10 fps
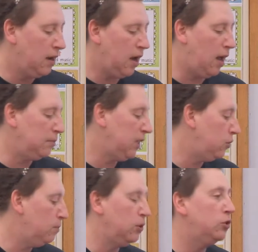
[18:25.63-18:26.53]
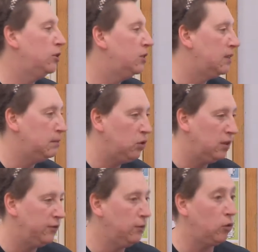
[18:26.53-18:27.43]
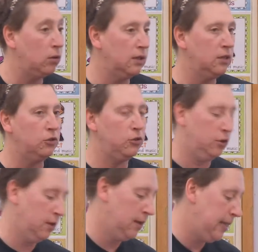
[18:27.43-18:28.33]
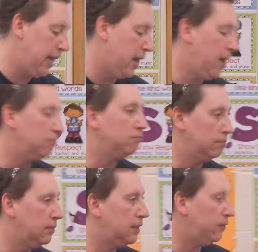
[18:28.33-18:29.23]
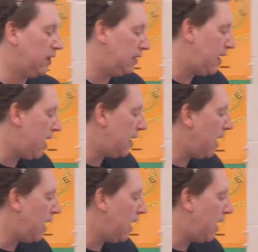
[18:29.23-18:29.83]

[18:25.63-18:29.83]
um, you can purchase just a milk if you have cold lunch, um, stuff like that.